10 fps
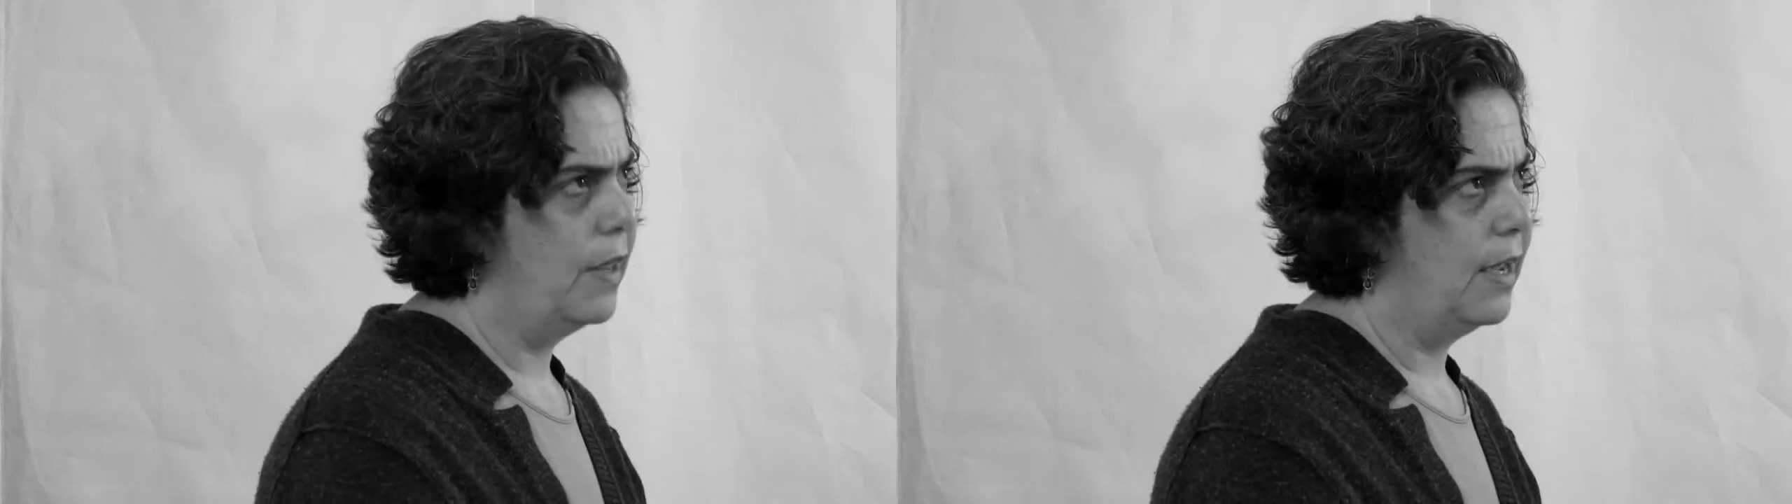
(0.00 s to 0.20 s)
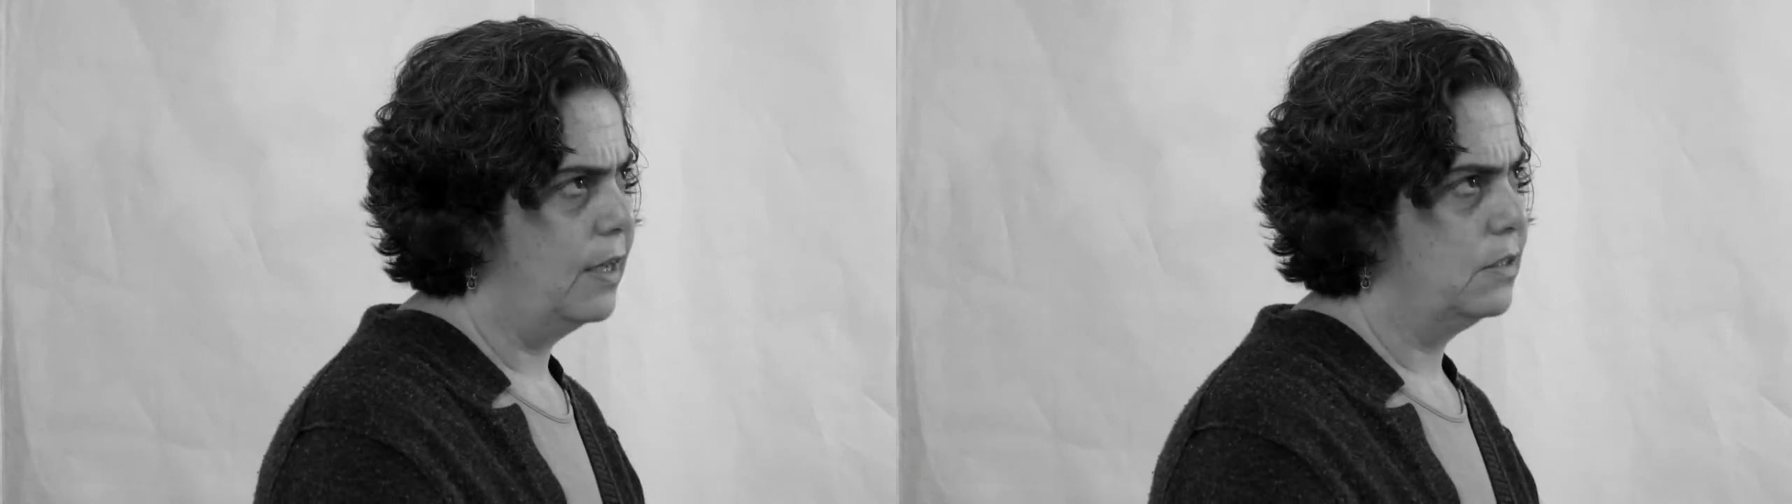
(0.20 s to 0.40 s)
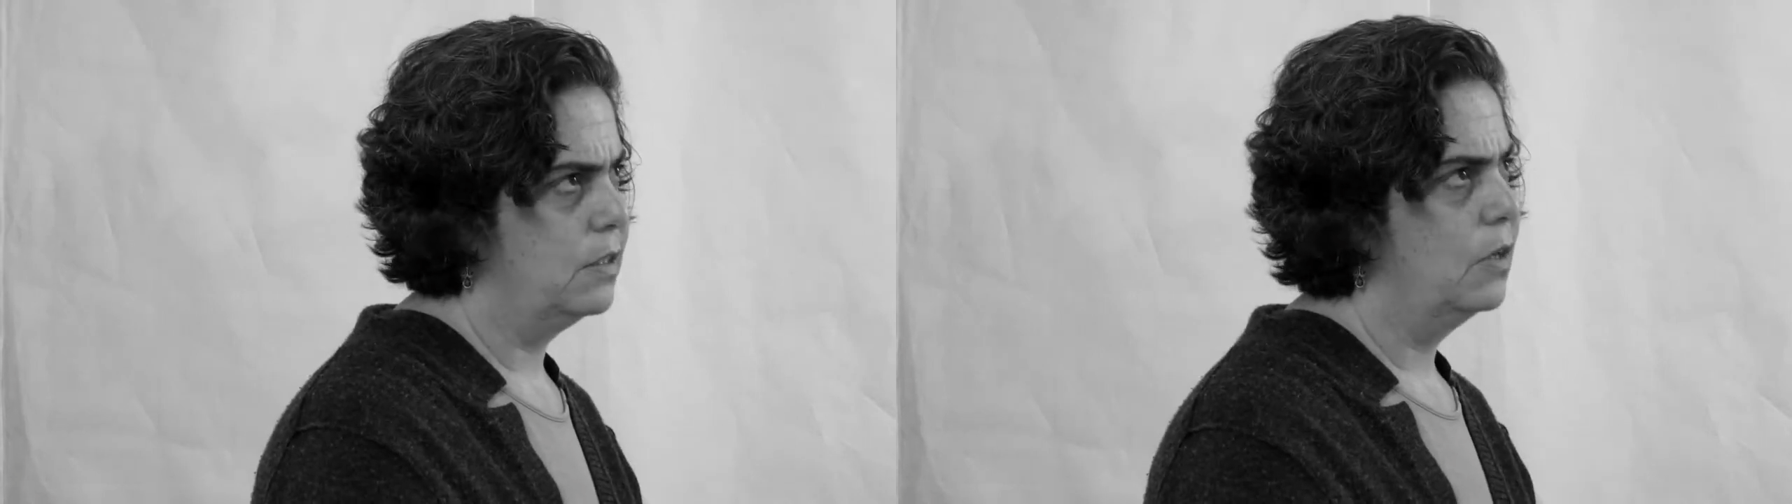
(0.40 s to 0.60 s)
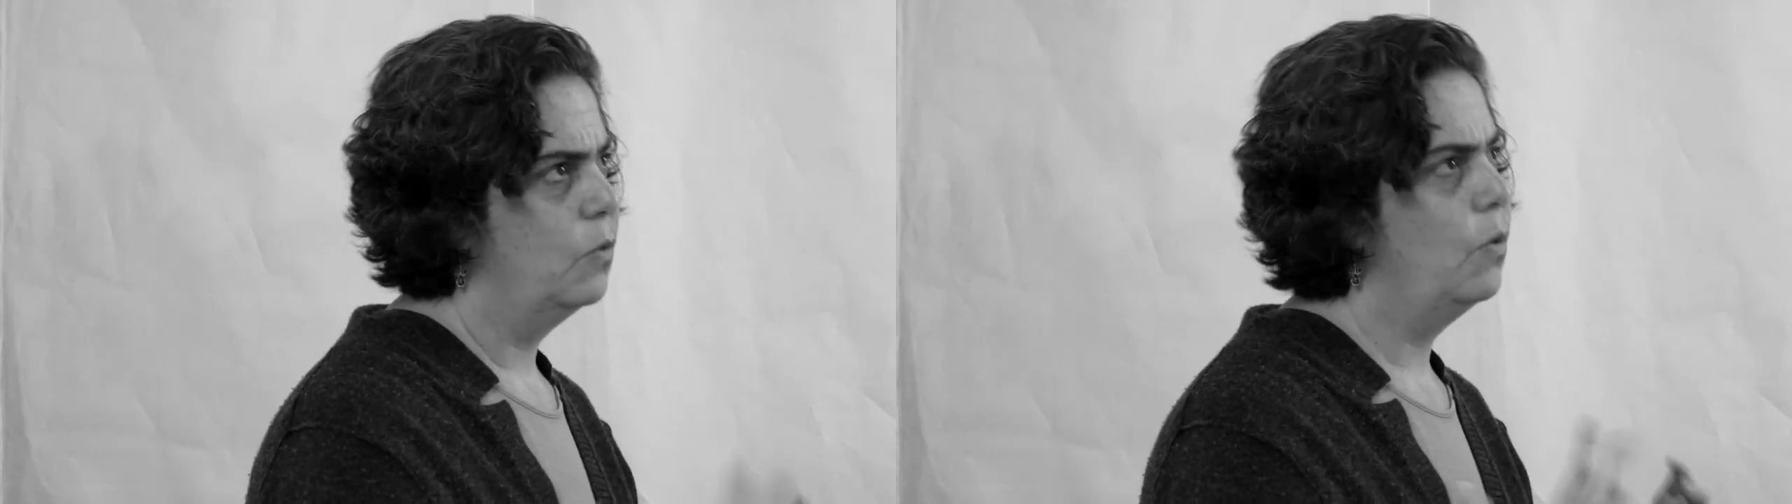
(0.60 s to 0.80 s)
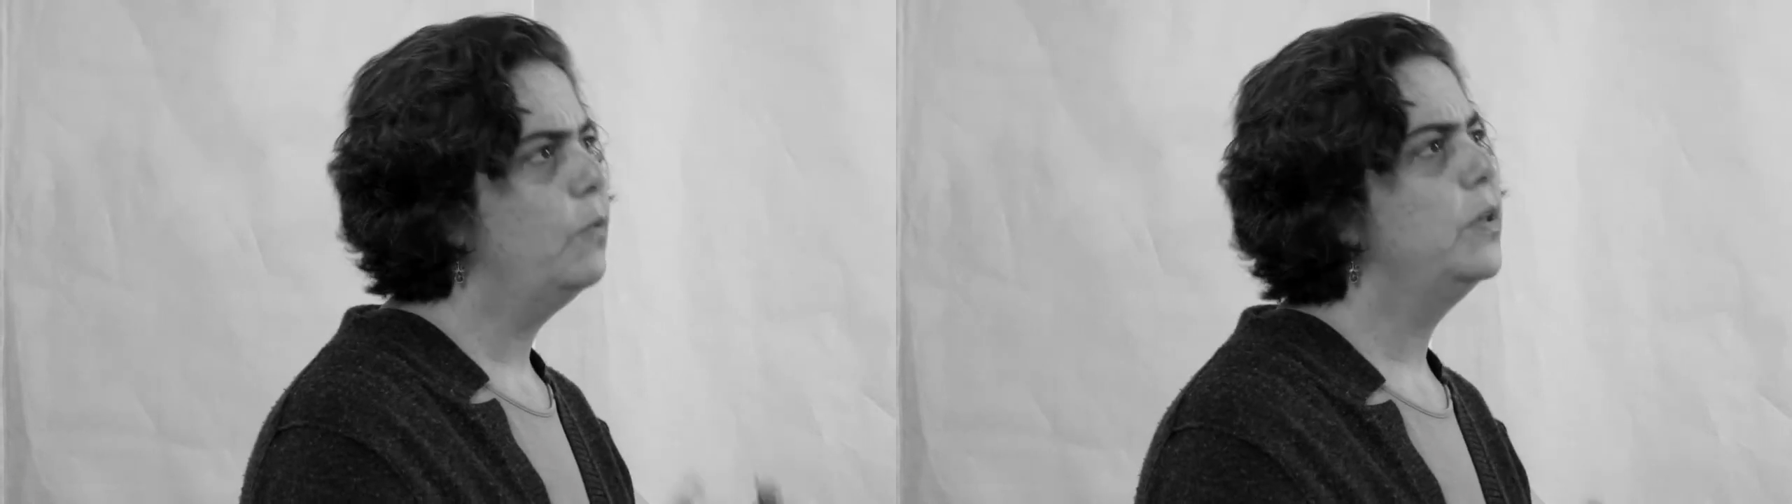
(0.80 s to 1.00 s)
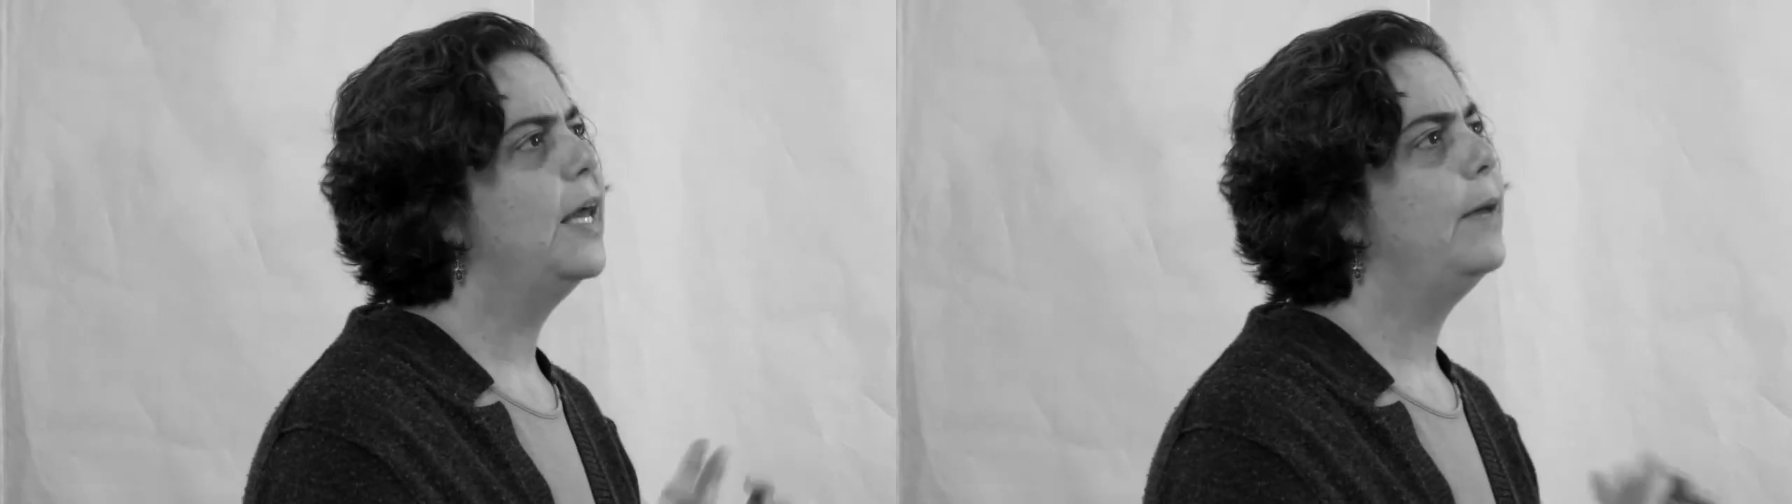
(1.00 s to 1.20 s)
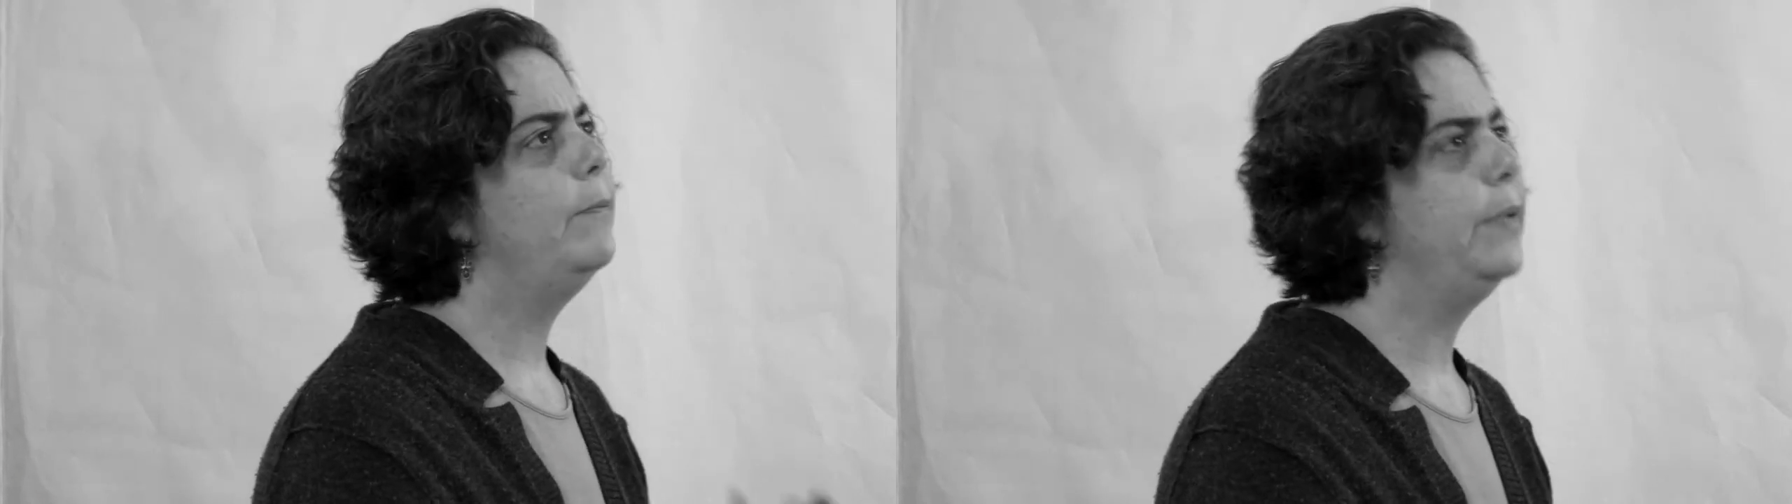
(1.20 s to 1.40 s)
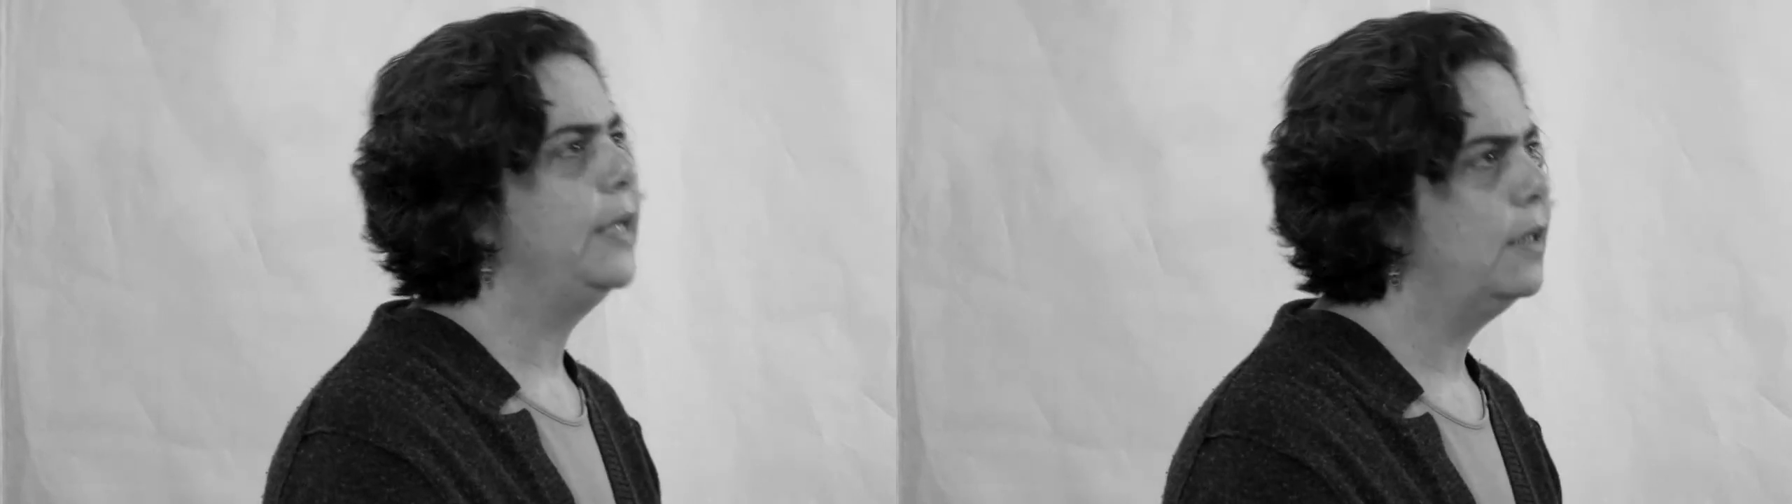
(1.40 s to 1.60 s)
that? What would
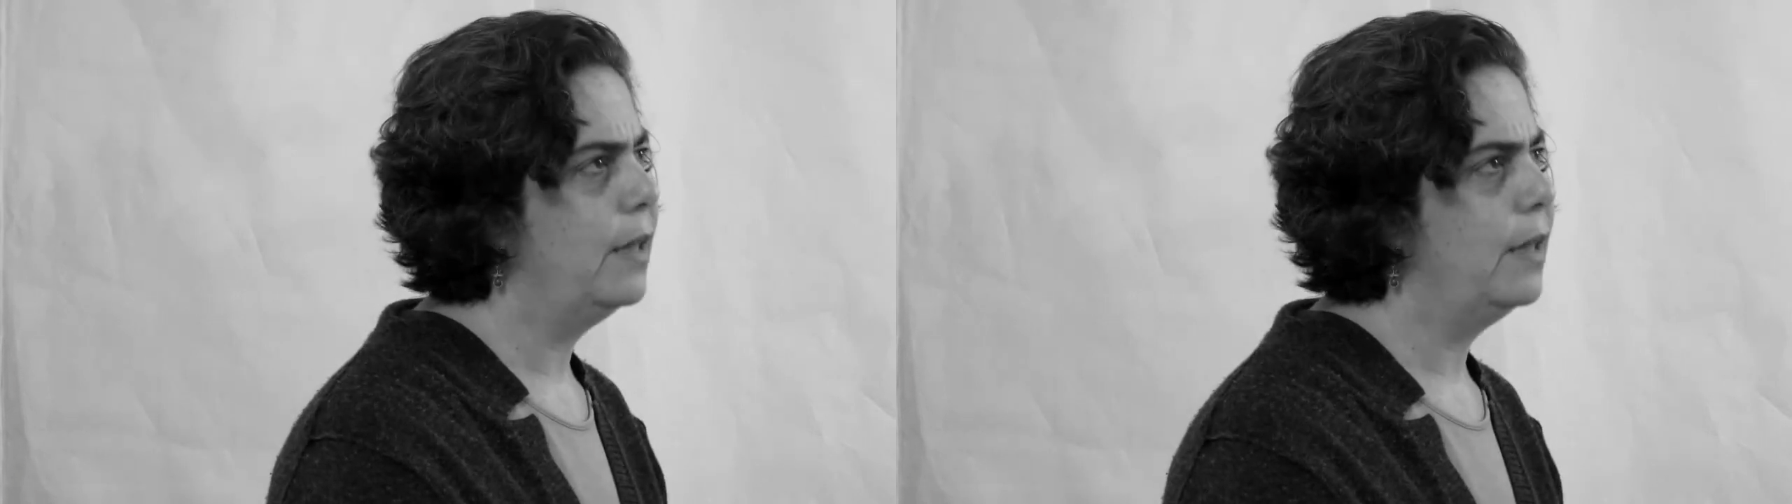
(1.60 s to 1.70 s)
that be